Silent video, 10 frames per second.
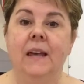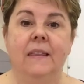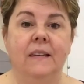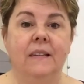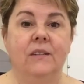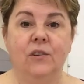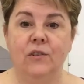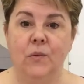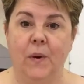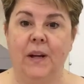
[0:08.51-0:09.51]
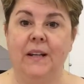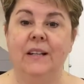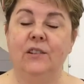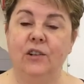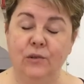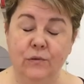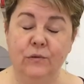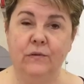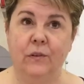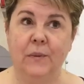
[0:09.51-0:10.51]
This is year 22
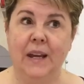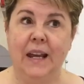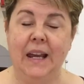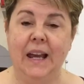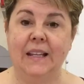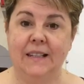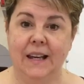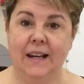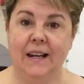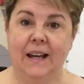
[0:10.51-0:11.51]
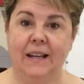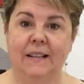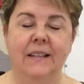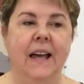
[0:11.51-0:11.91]
for me at St. X,